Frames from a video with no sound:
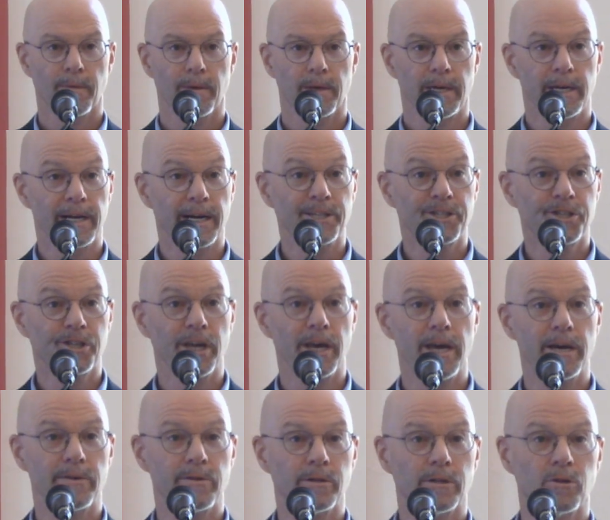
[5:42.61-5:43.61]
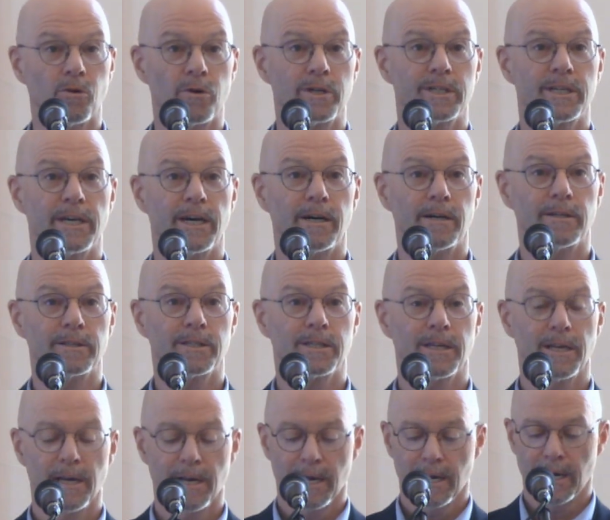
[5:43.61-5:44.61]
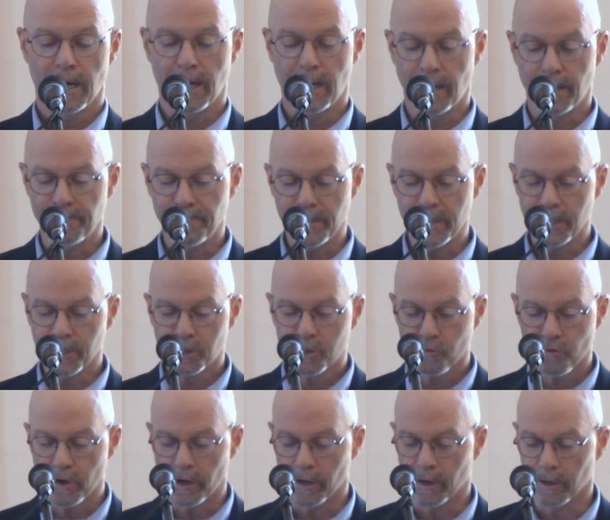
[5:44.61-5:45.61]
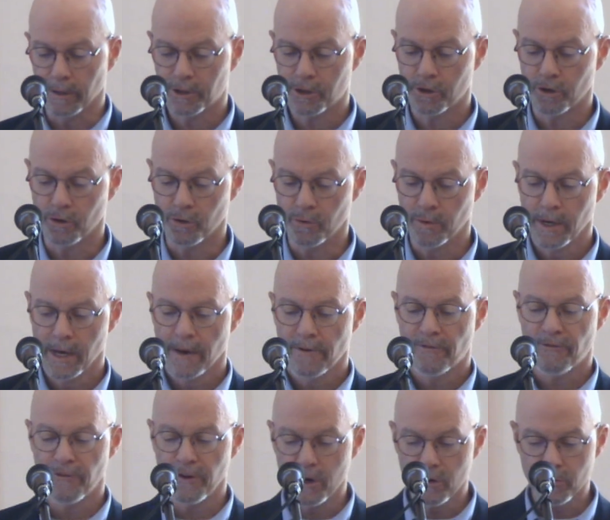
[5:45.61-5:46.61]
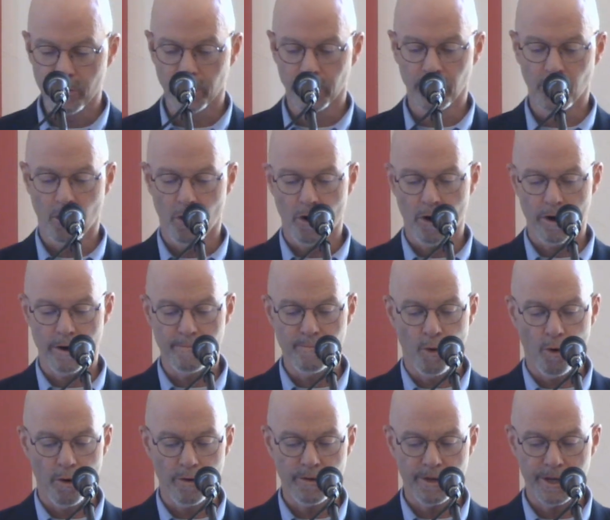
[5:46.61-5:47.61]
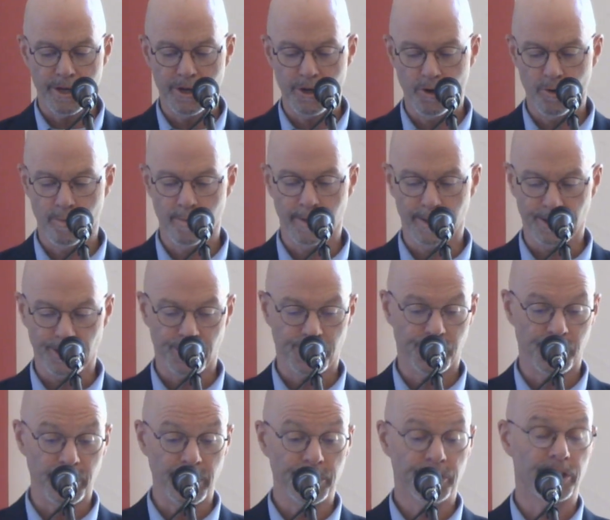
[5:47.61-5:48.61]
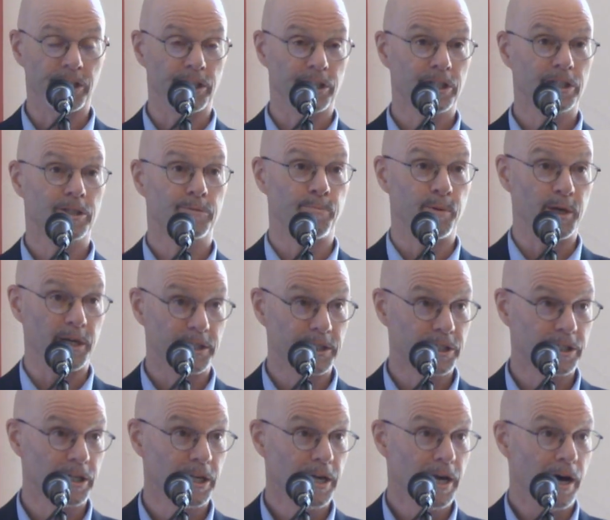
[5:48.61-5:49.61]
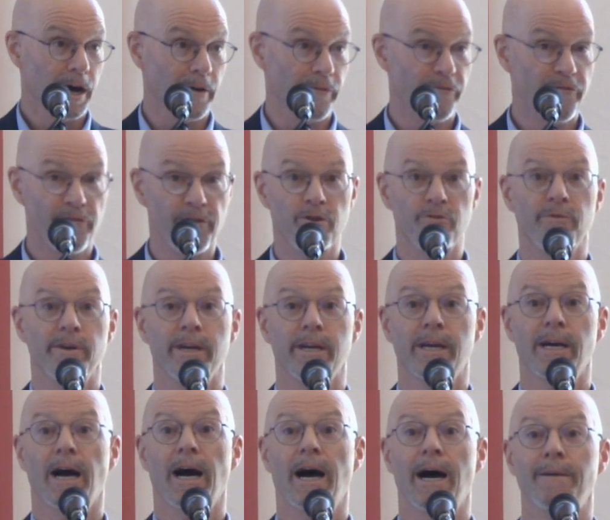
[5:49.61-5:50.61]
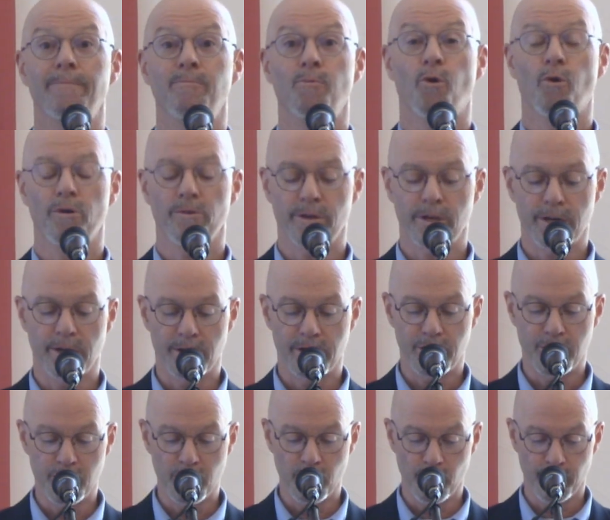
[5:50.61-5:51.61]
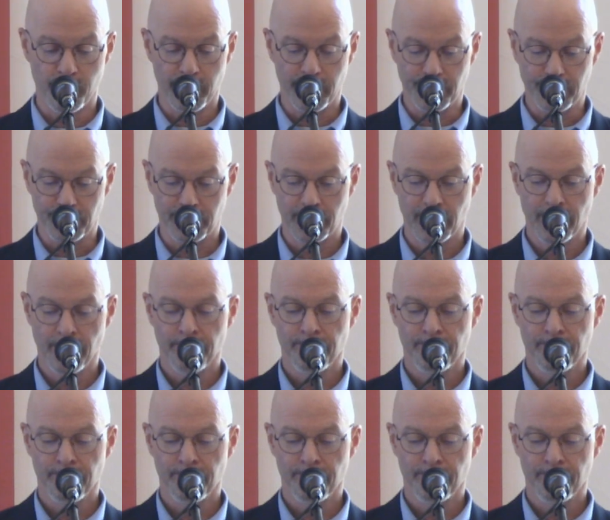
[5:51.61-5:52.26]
In Isaiah, the Lord tells Israel to fear the Lord more than humans. Jesus speaks of fearing God more than humans.